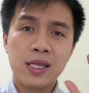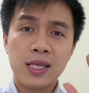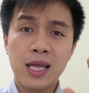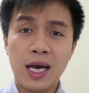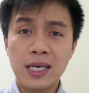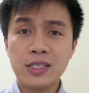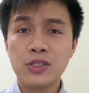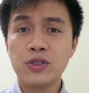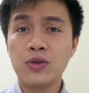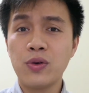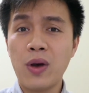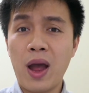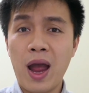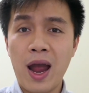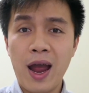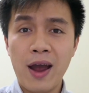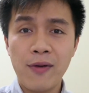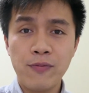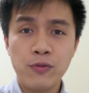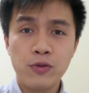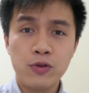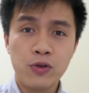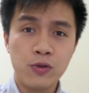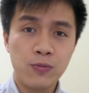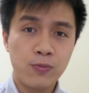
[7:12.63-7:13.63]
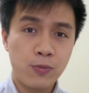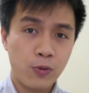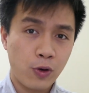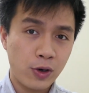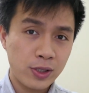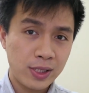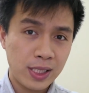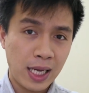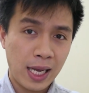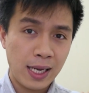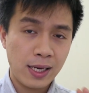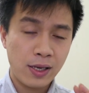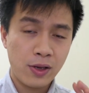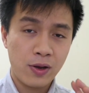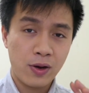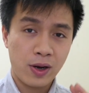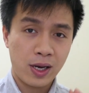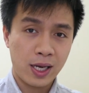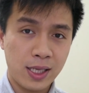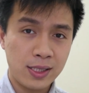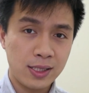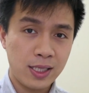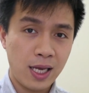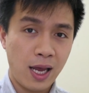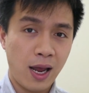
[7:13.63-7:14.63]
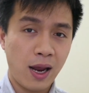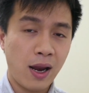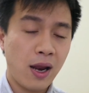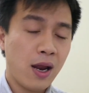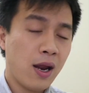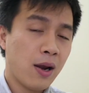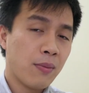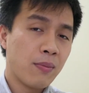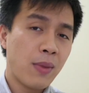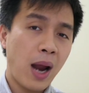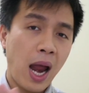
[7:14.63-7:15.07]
that you have to protect your content,